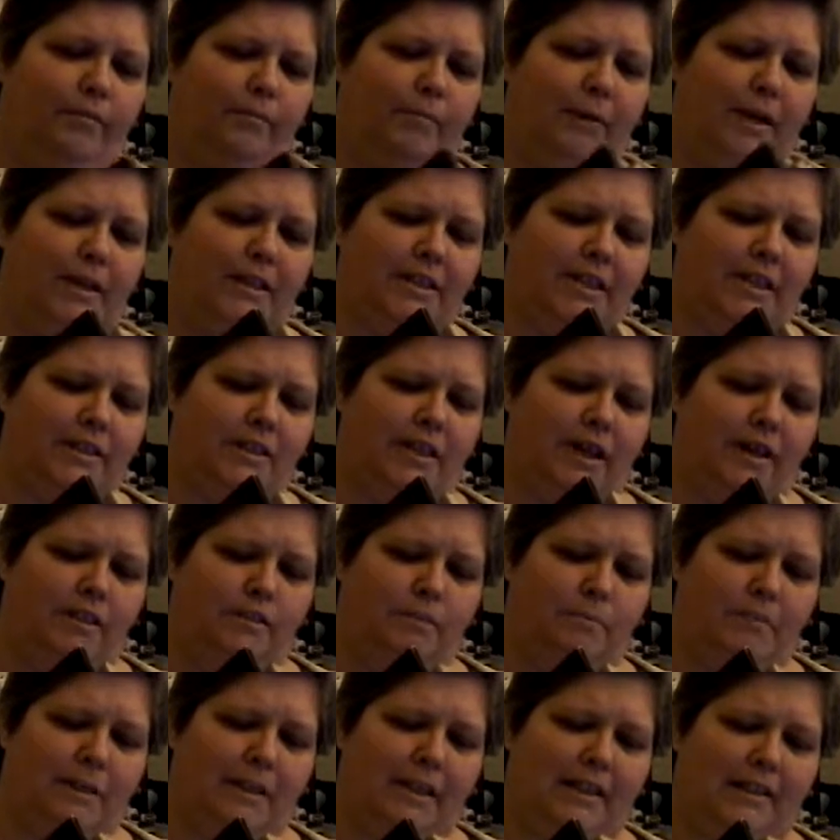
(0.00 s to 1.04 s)
my son
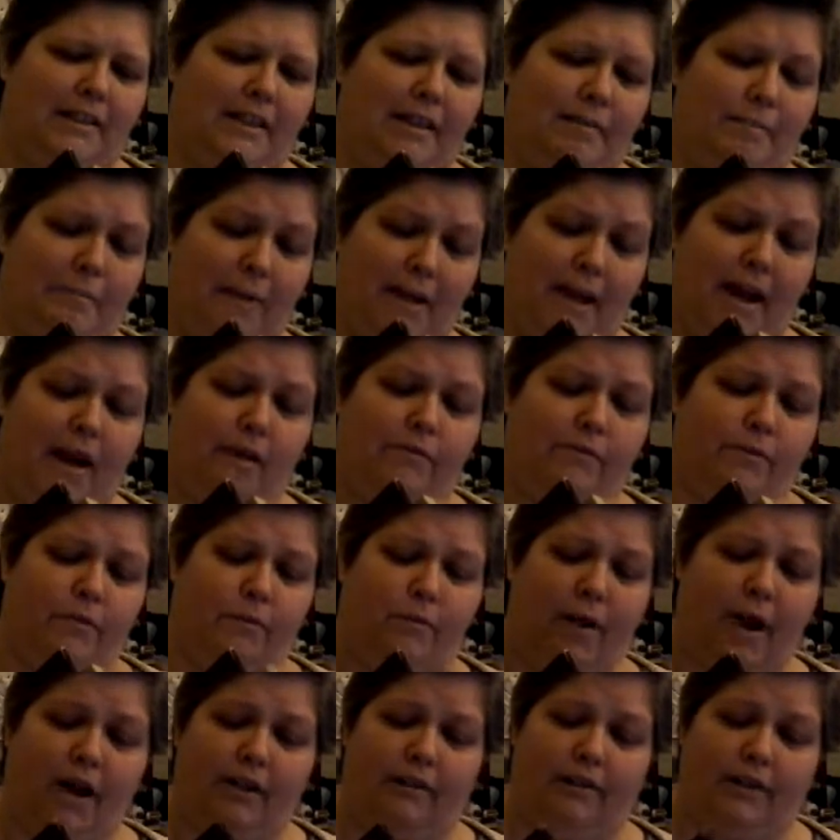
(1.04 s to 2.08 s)
tells me that they've been out for a
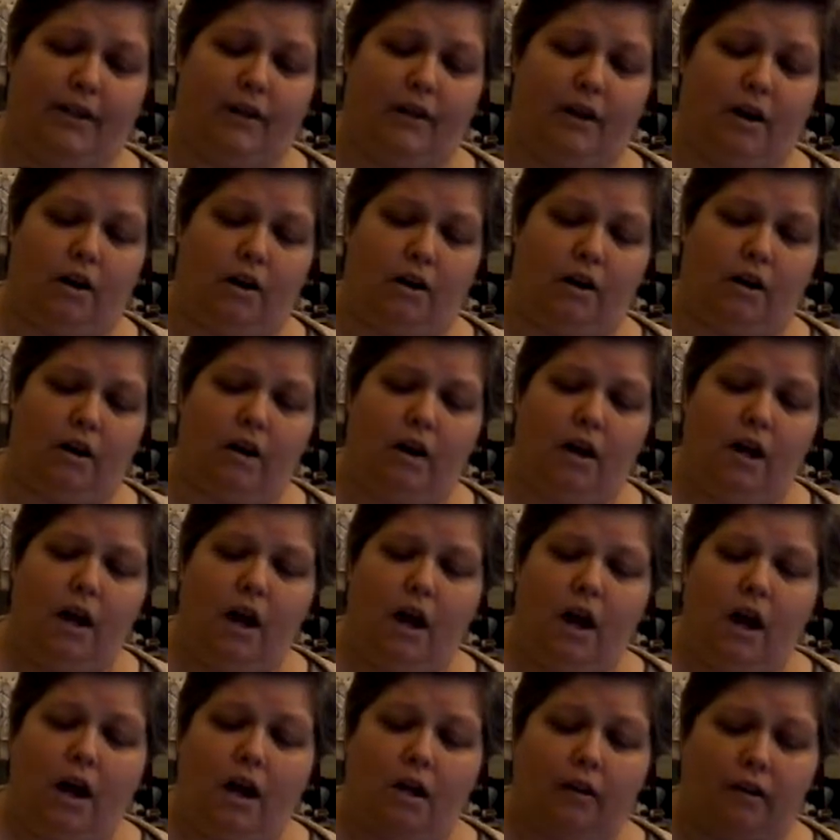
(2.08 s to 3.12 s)
while, and there are
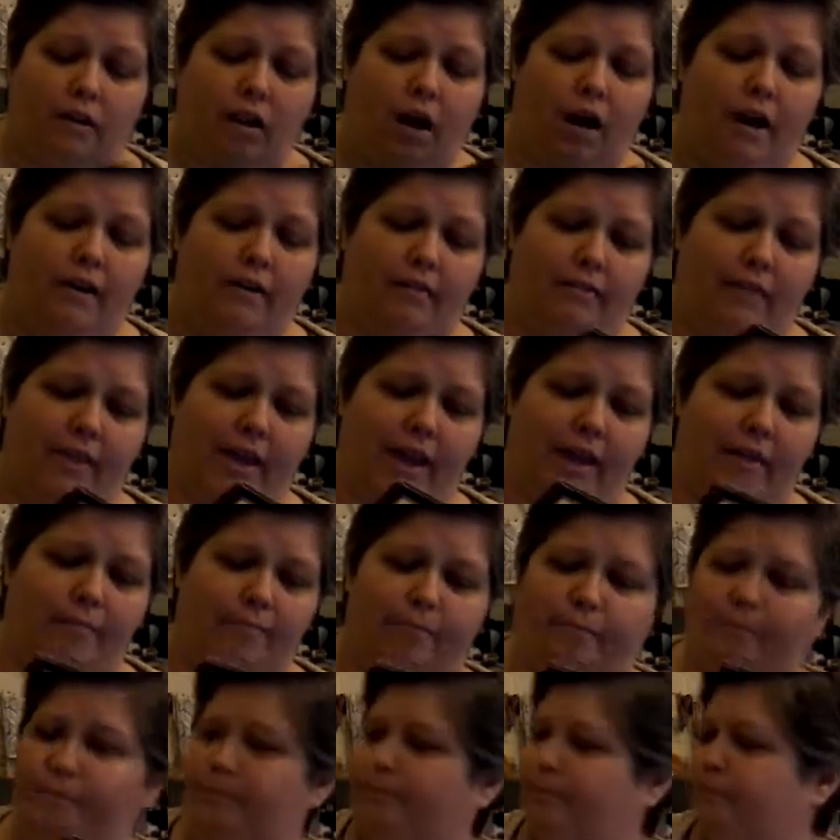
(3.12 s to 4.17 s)
a lot of
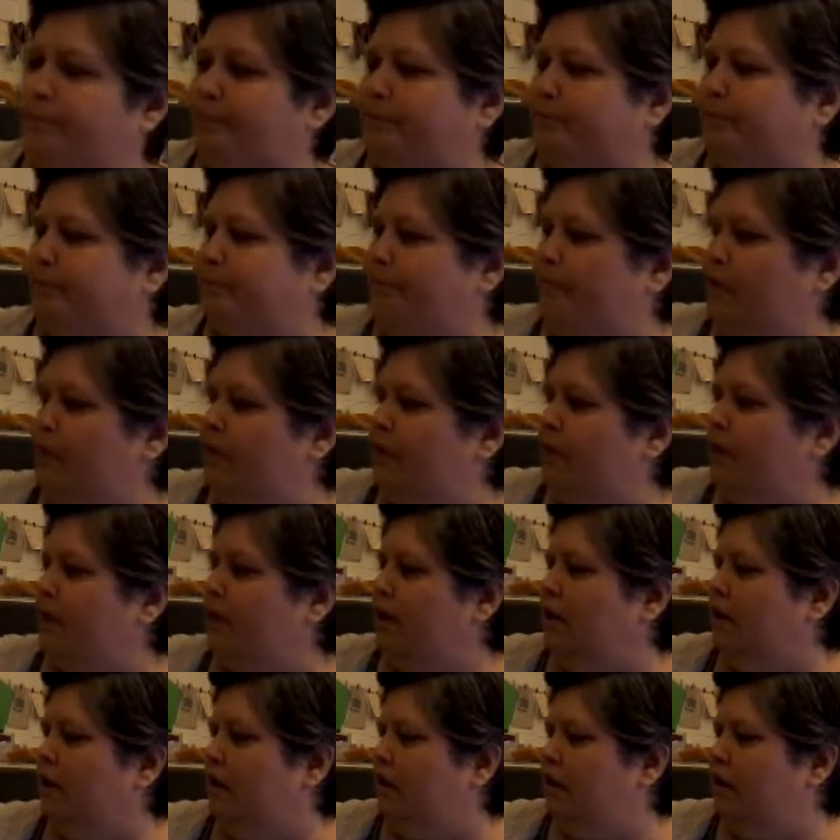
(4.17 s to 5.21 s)
them.
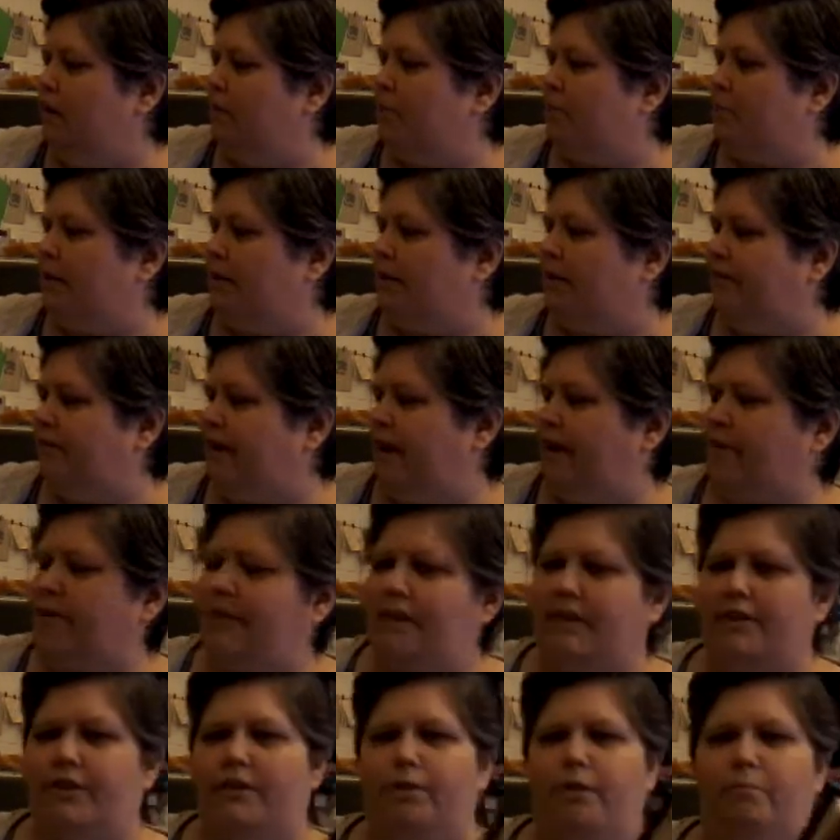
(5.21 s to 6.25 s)
But I found
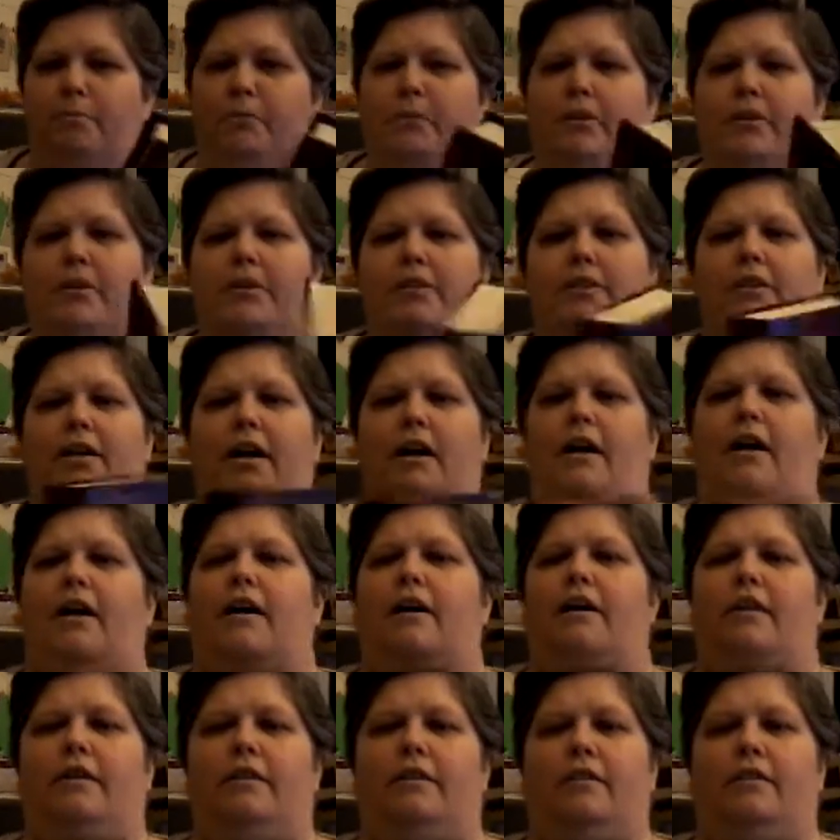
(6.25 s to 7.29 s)
these two books,
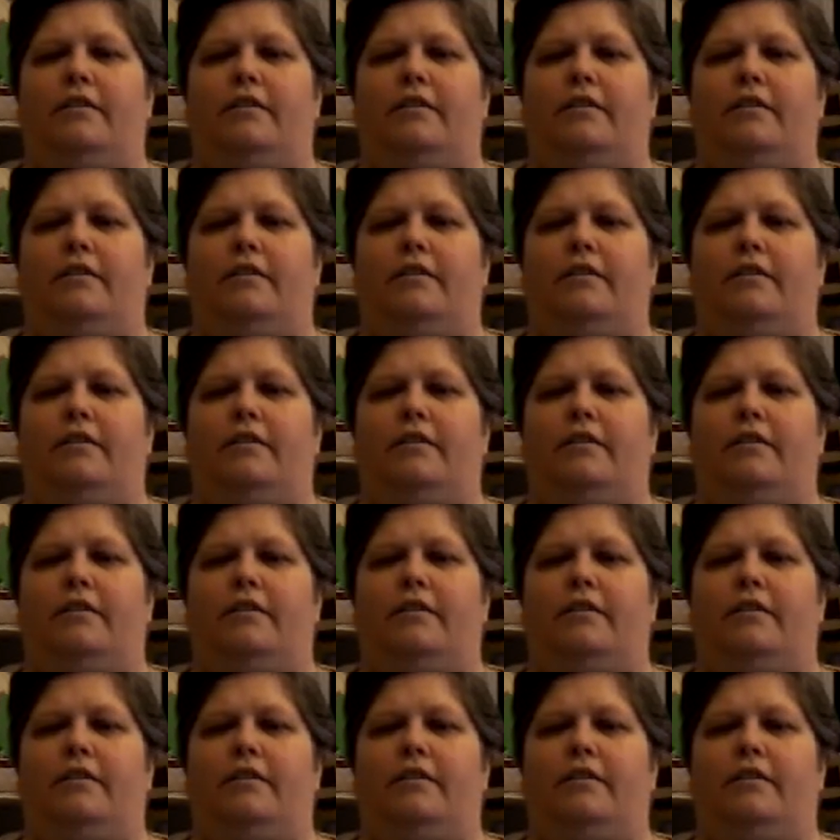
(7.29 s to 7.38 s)
uh,